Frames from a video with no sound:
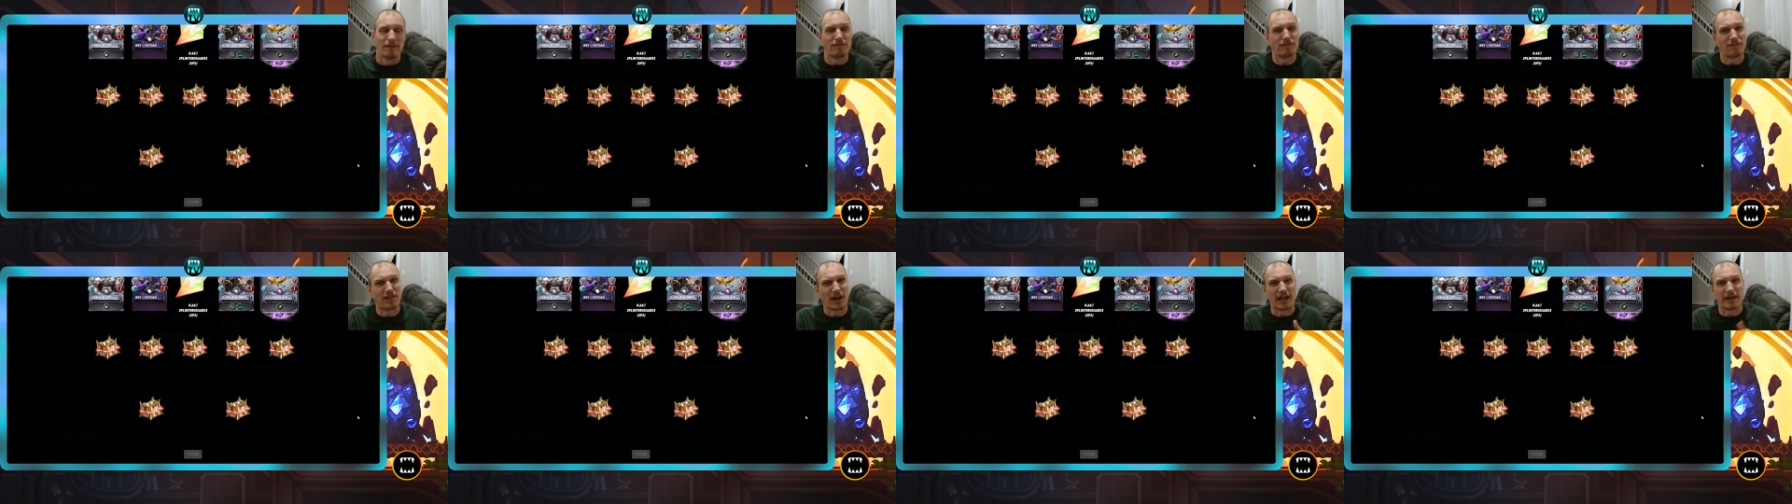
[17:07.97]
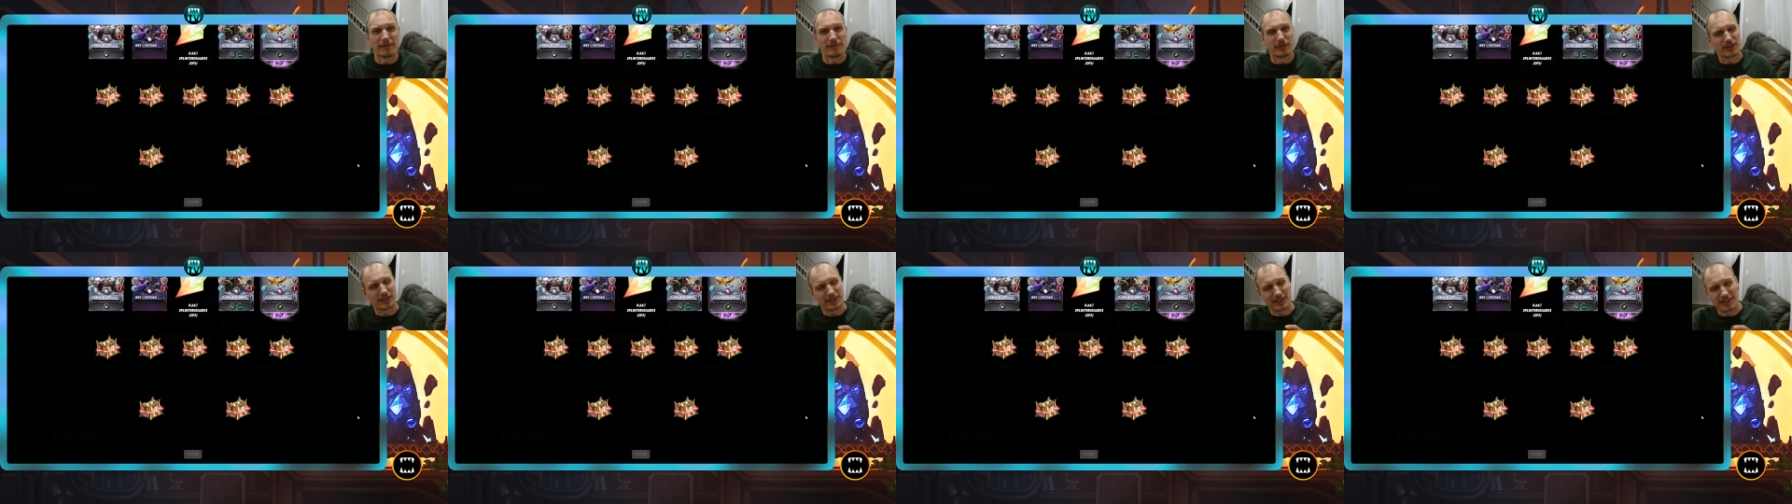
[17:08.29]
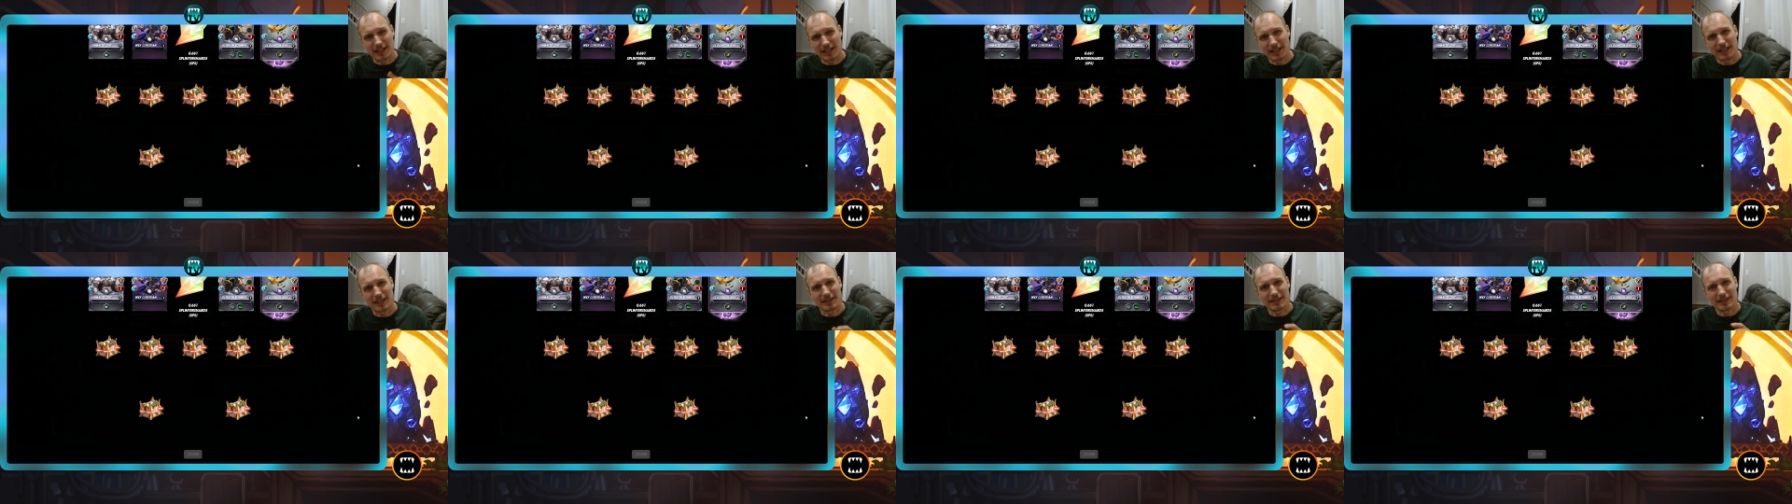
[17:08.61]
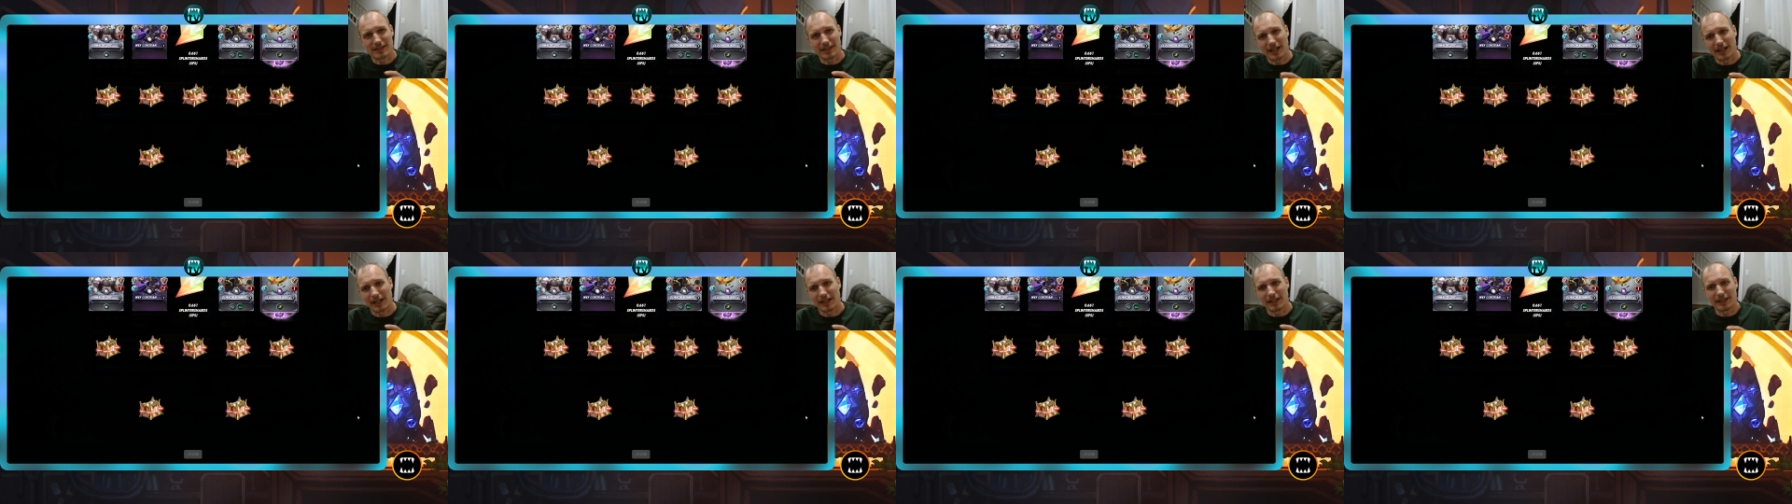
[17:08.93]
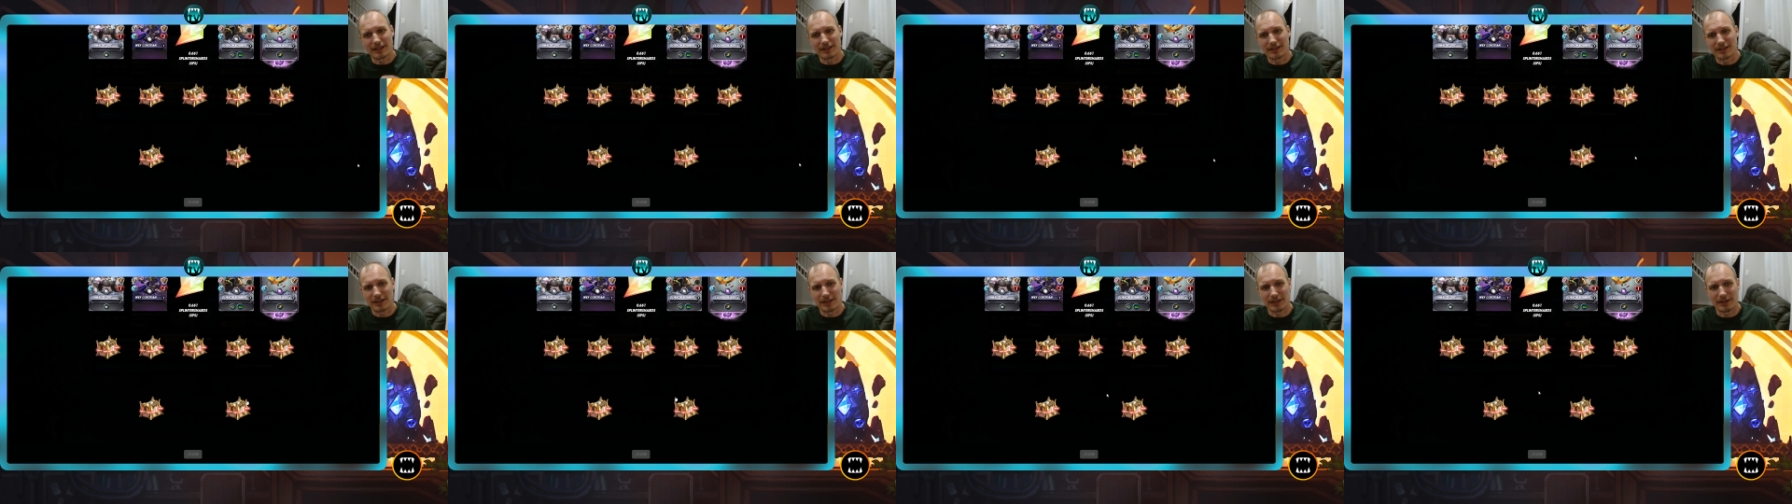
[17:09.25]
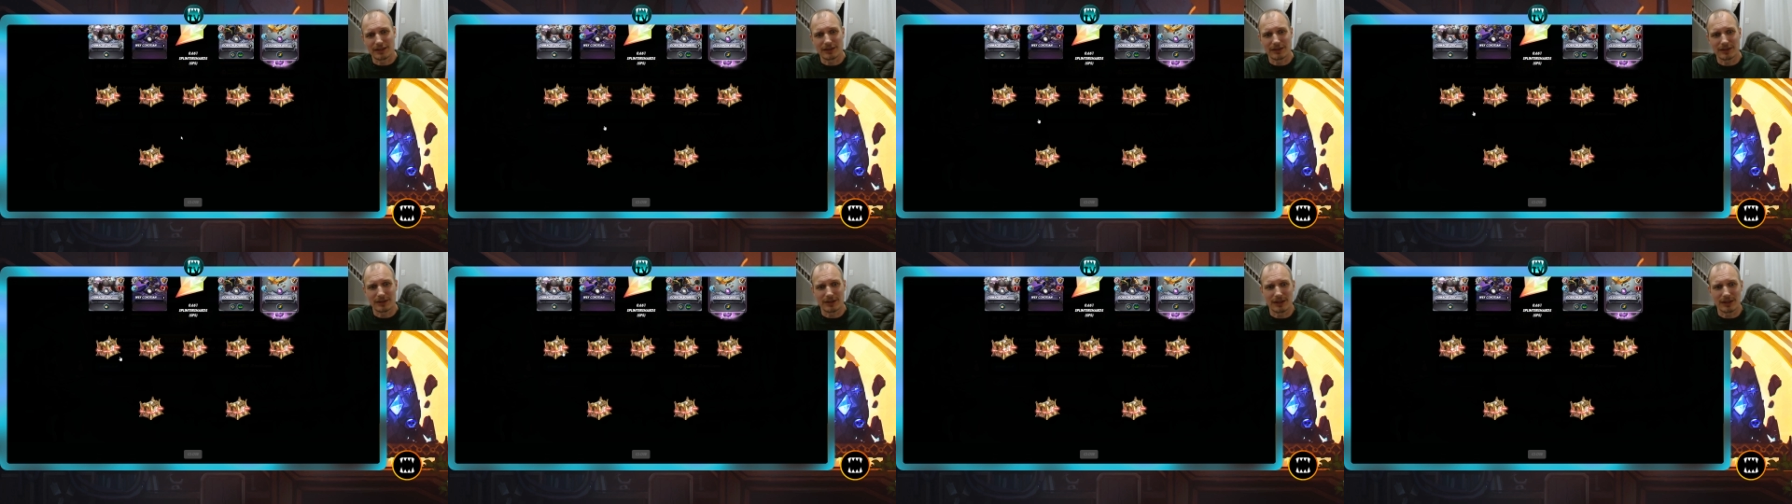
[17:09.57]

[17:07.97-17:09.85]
five six kind of deal,